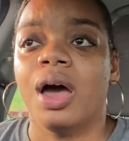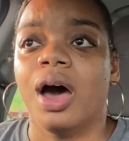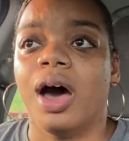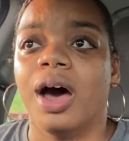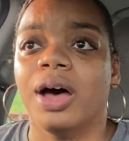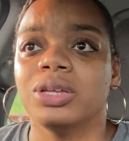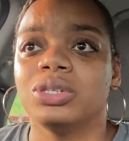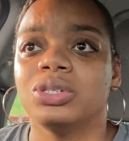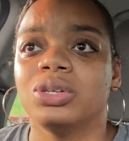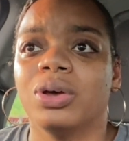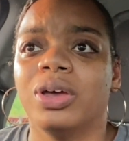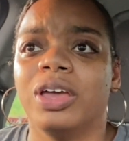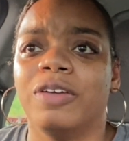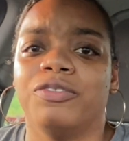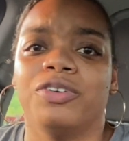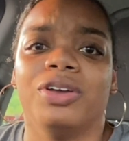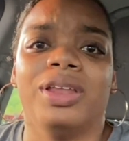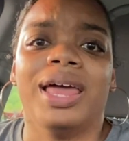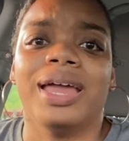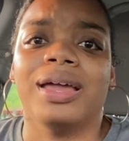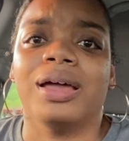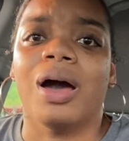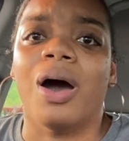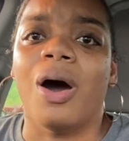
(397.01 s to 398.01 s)
Also, if you're
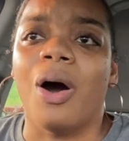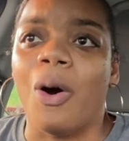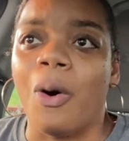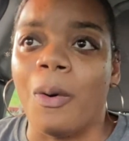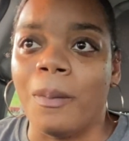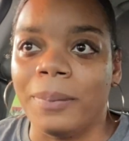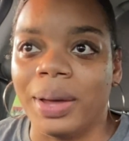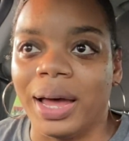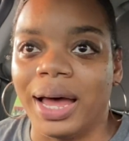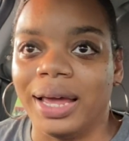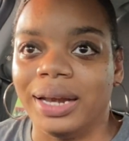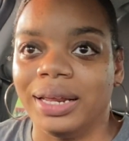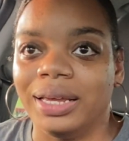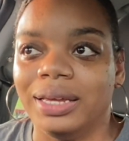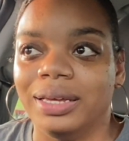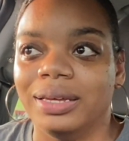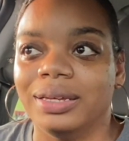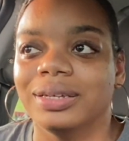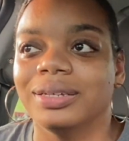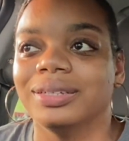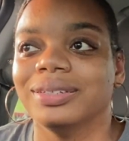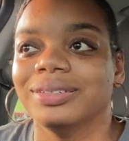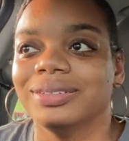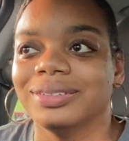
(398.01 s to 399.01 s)
like a homebody,
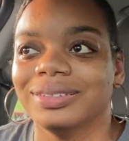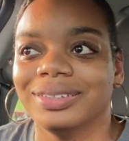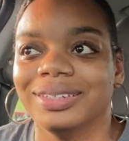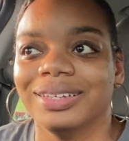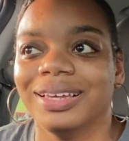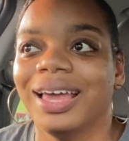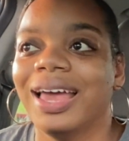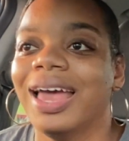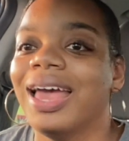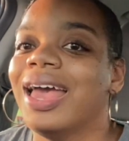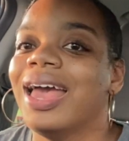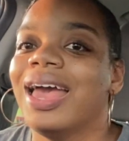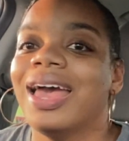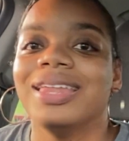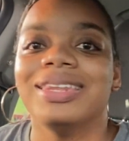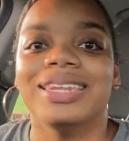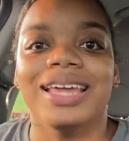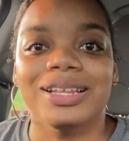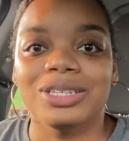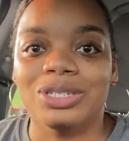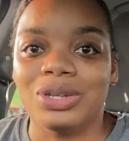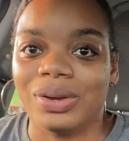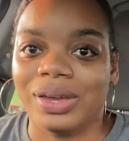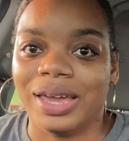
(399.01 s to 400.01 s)

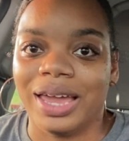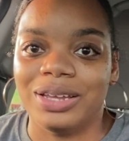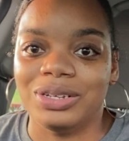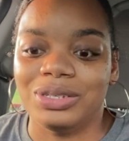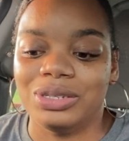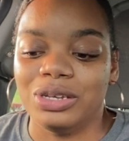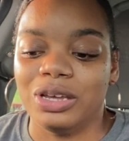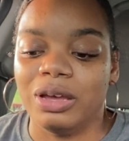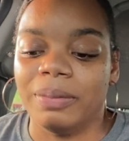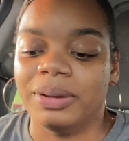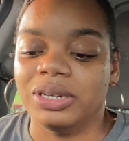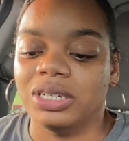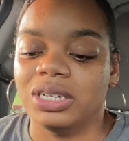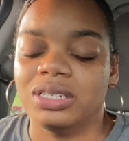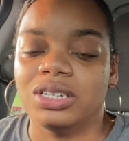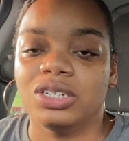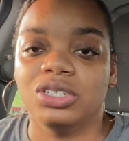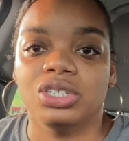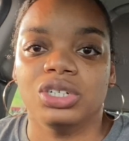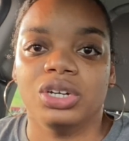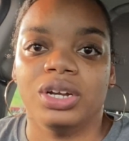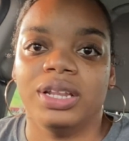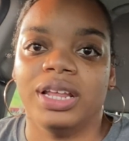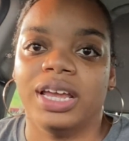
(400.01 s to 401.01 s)
that's okay too, but just
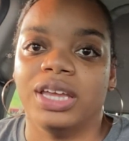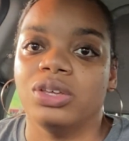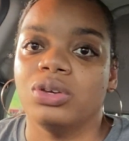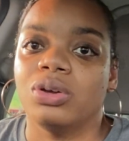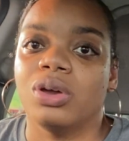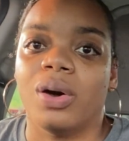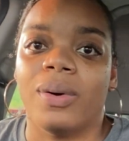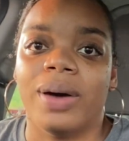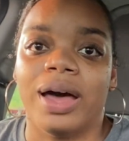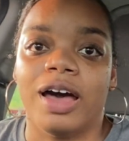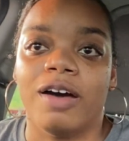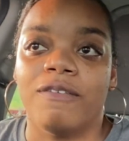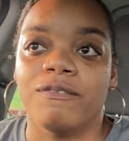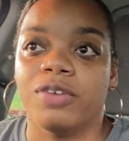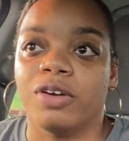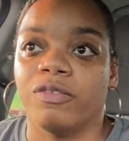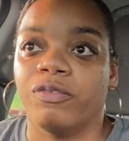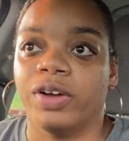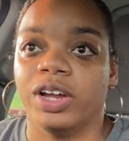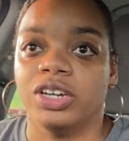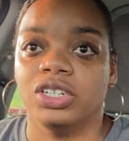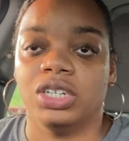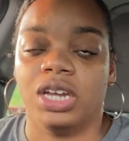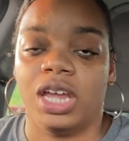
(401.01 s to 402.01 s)
ensure that you go out for
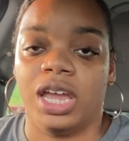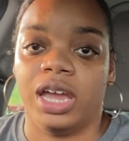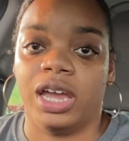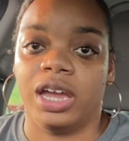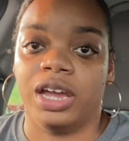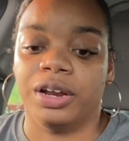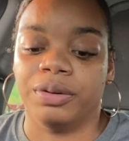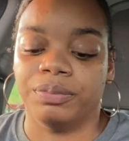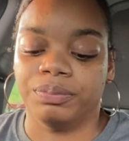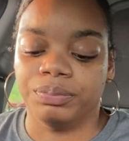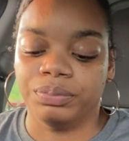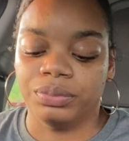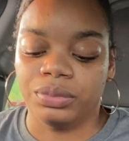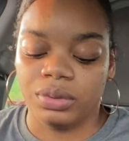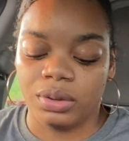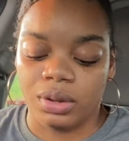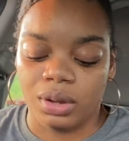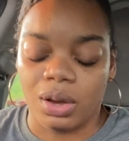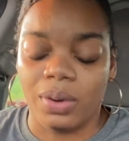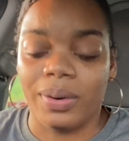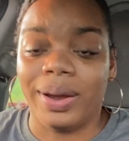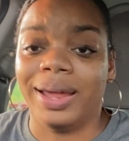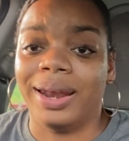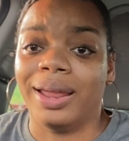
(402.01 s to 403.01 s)
fresh air,
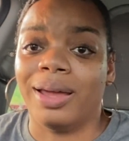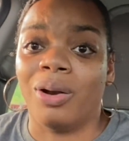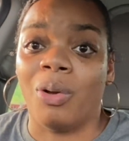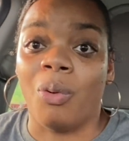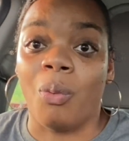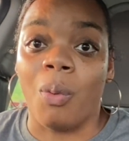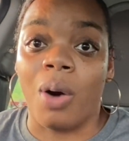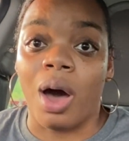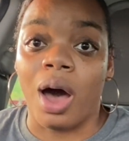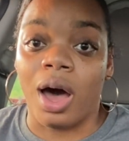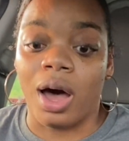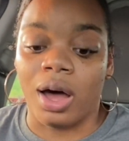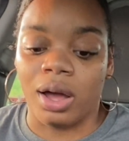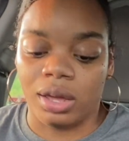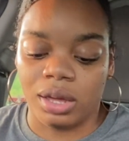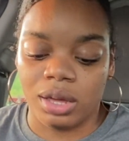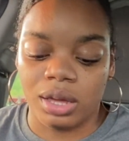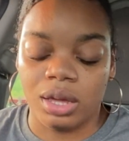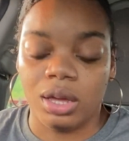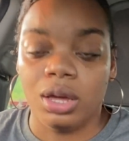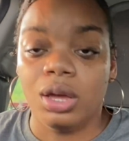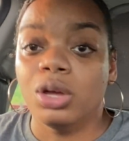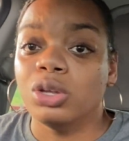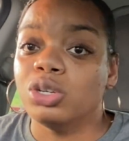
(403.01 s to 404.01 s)
go out on a walk,
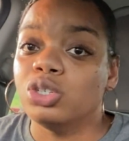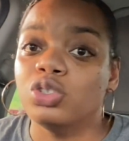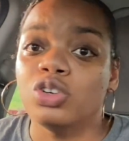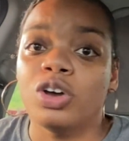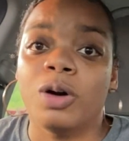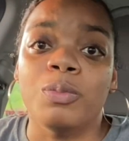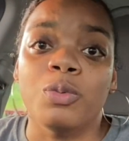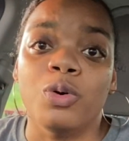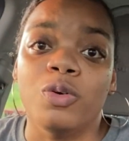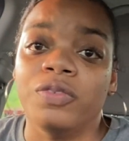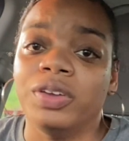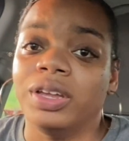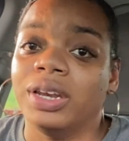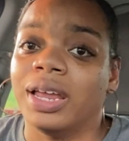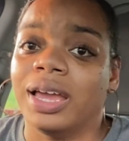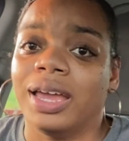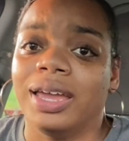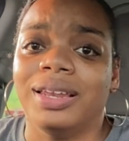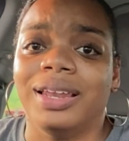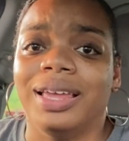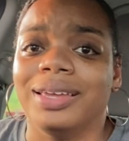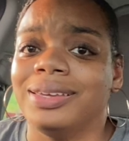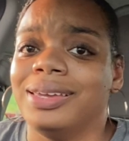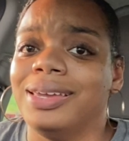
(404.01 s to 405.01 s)
do a movie
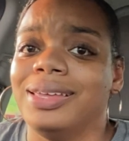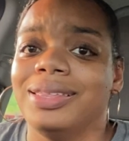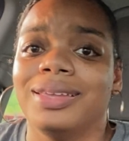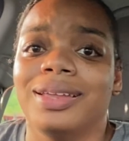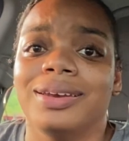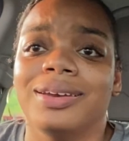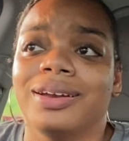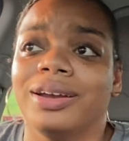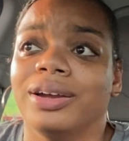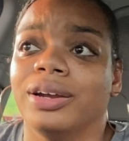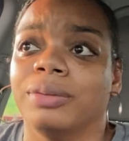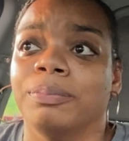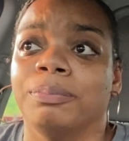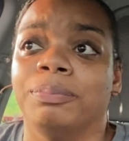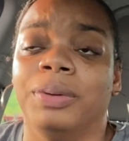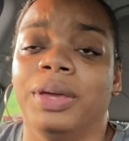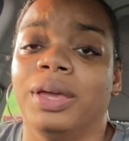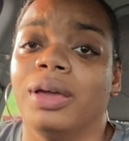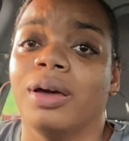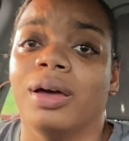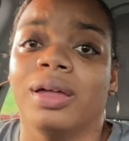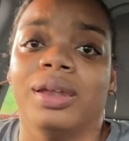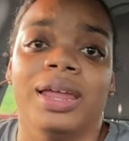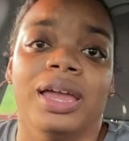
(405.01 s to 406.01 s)
night. Like, Keith and I are
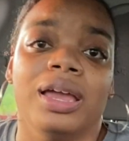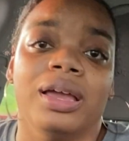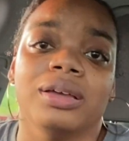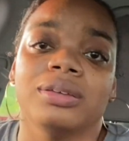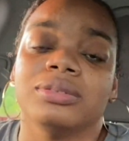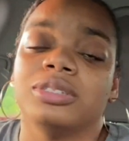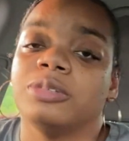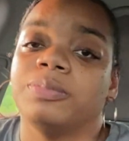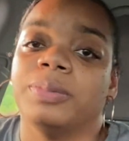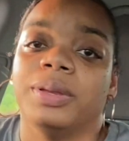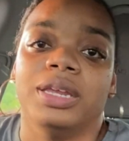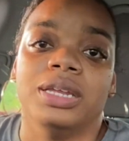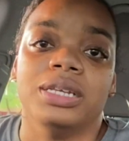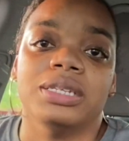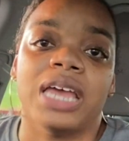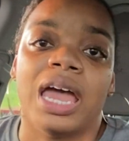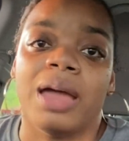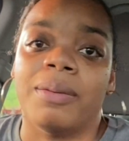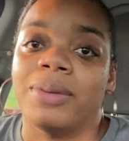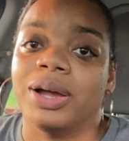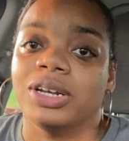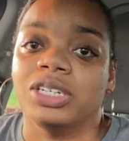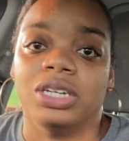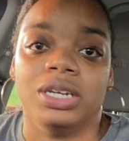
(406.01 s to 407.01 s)
big on like spending
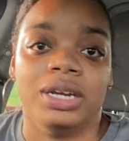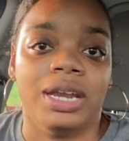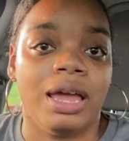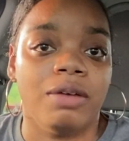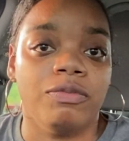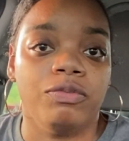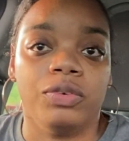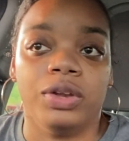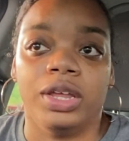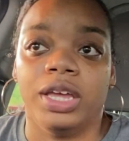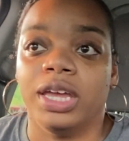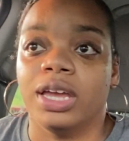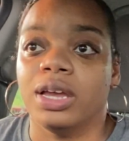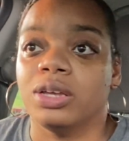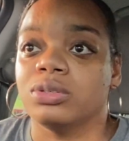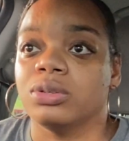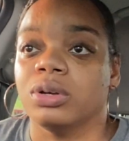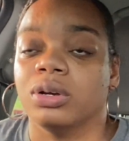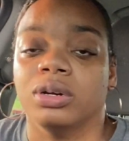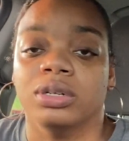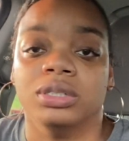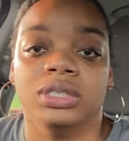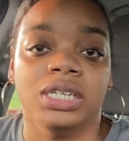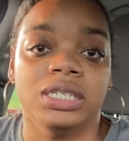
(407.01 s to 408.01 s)
time watching Netflix
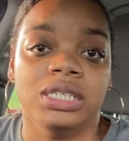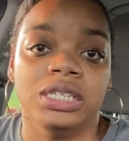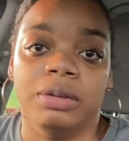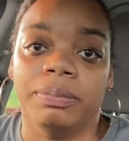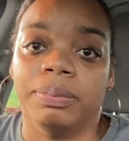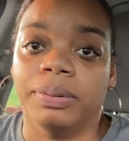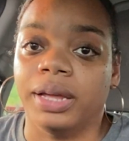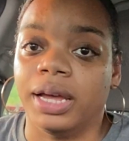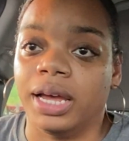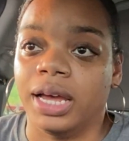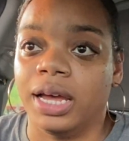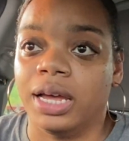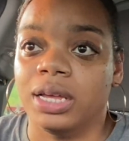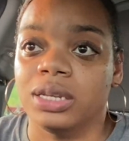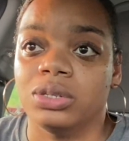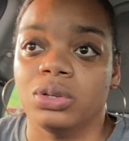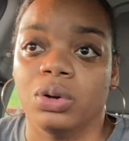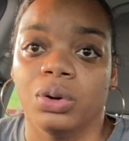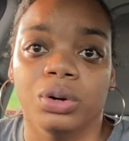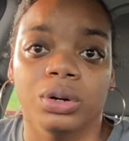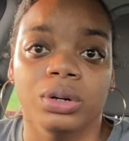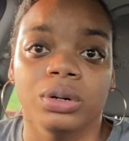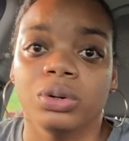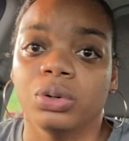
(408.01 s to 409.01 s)
or Disney Plus
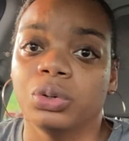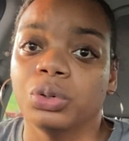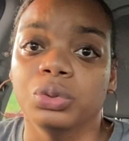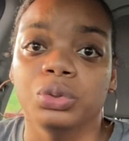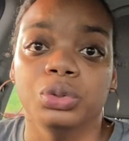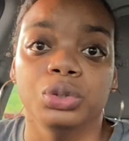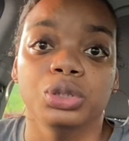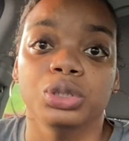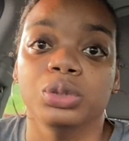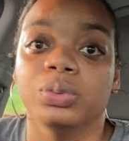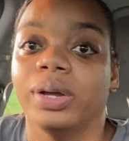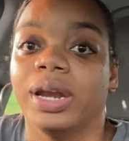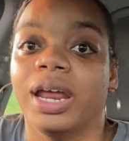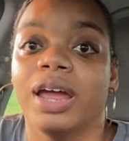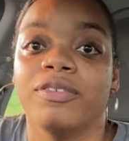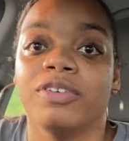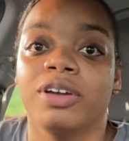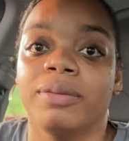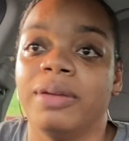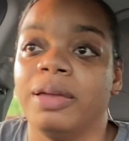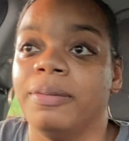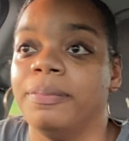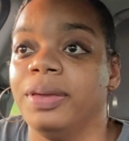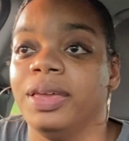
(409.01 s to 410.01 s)
or Hulu, whatever
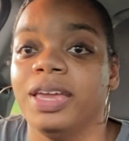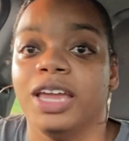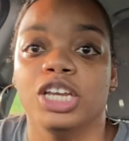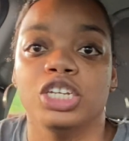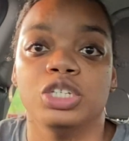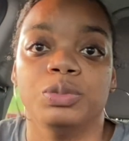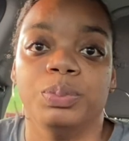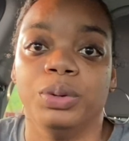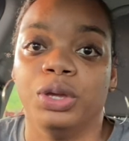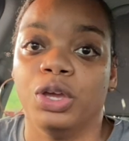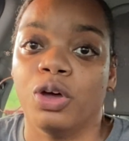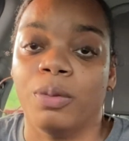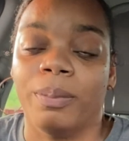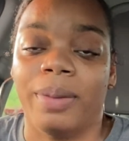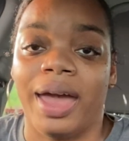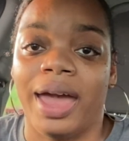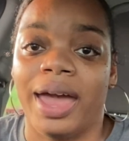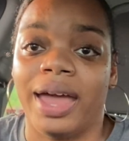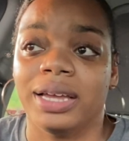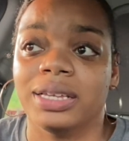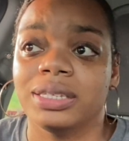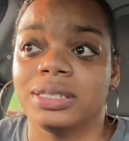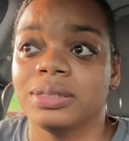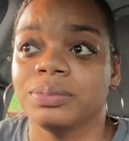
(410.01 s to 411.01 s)
it may be, HBO
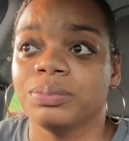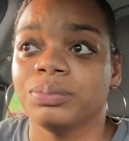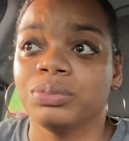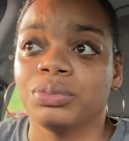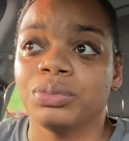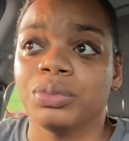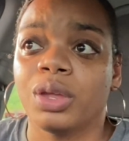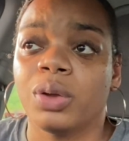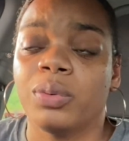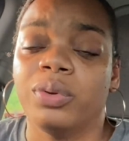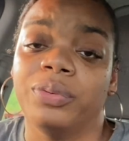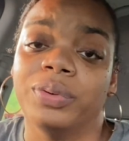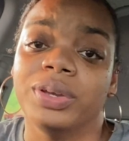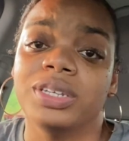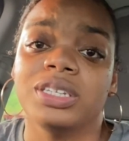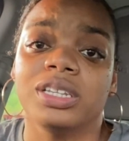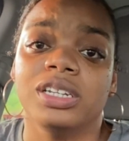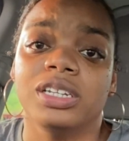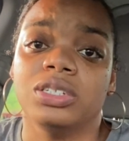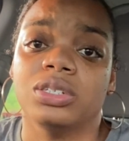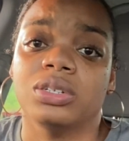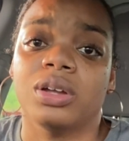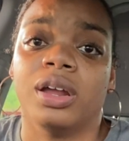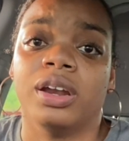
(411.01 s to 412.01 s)
Max. We
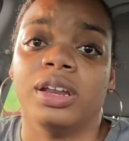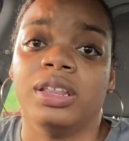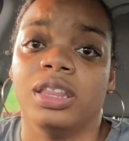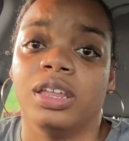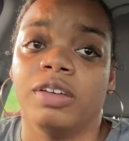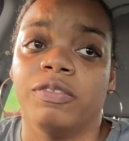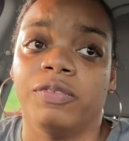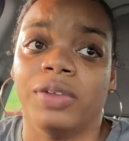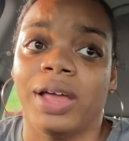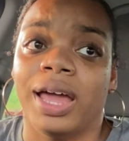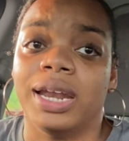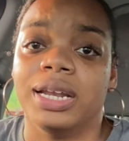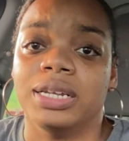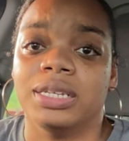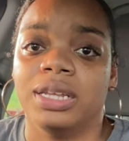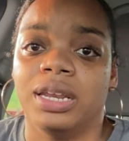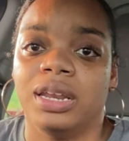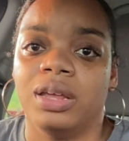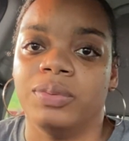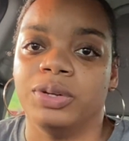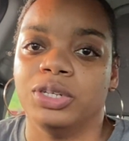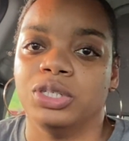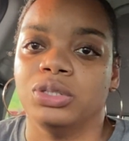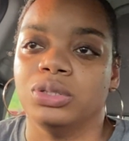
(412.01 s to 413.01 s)
recently started The Flight
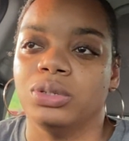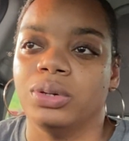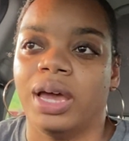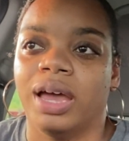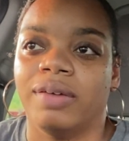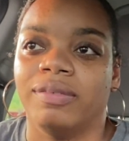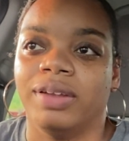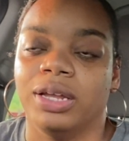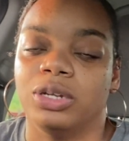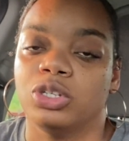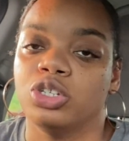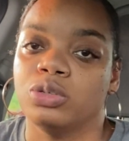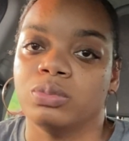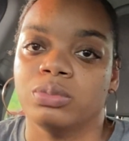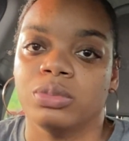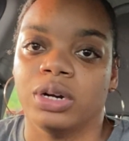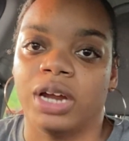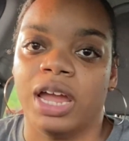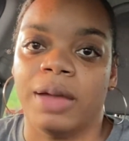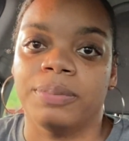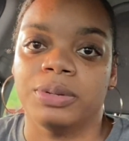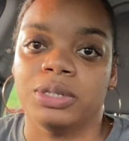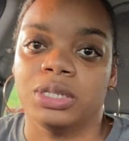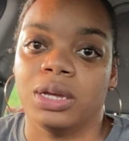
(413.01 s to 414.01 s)
Attendant. We do have like 2 more
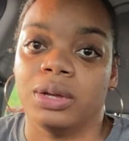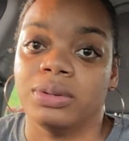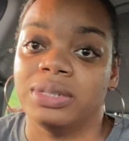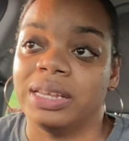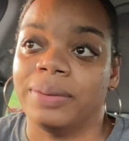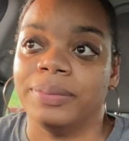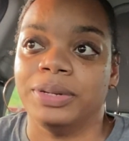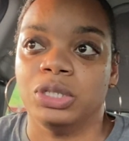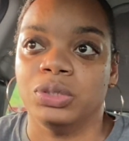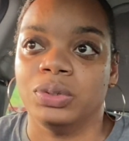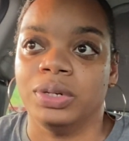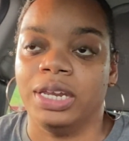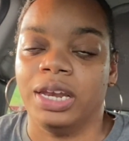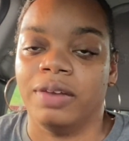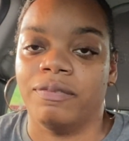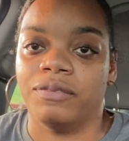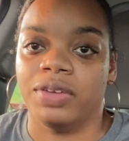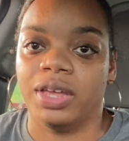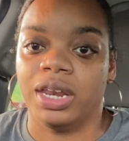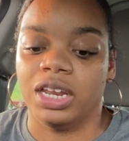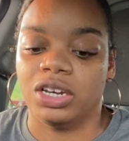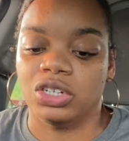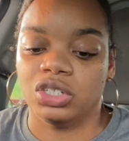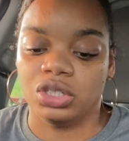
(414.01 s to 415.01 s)
episodes that we do need to
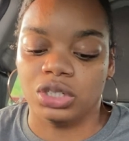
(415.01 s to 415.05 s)
finish.